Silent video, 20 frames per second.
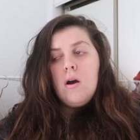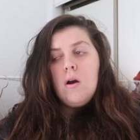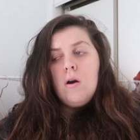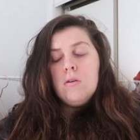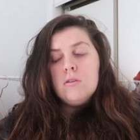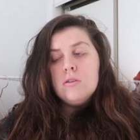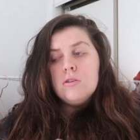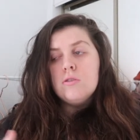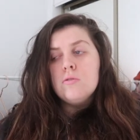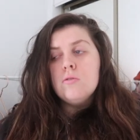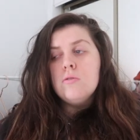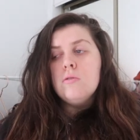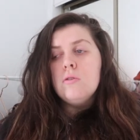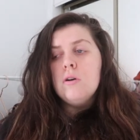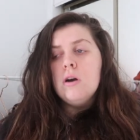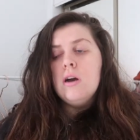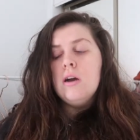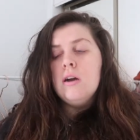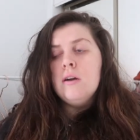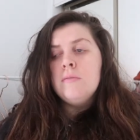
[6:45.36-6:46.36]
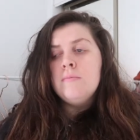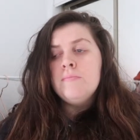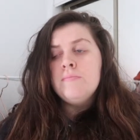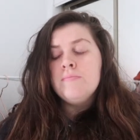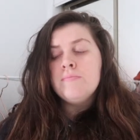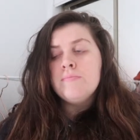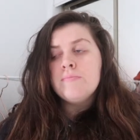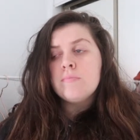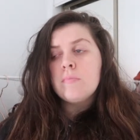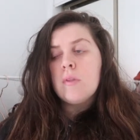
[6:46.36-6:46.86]
also
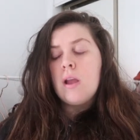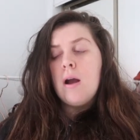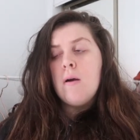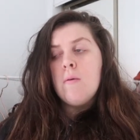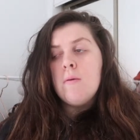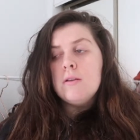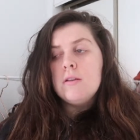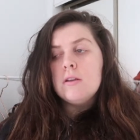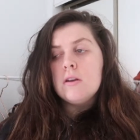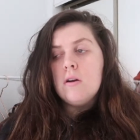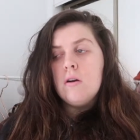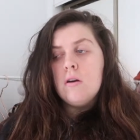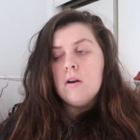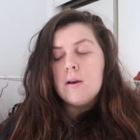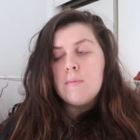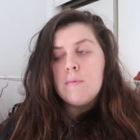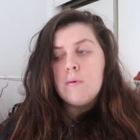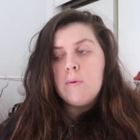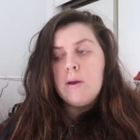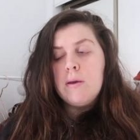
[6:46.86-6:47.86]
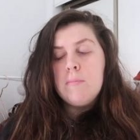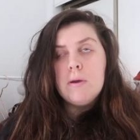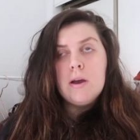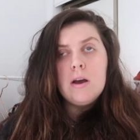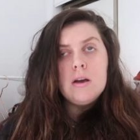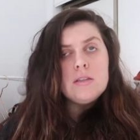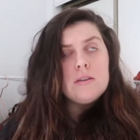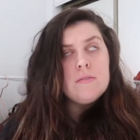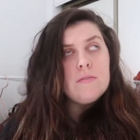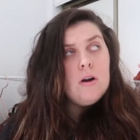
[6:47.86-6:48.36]
i want to conquer my weight
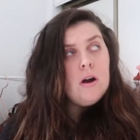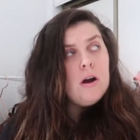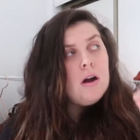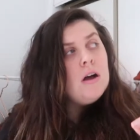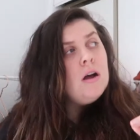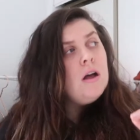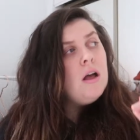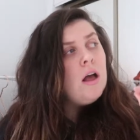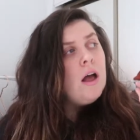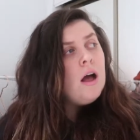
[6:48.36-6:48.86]
because i've got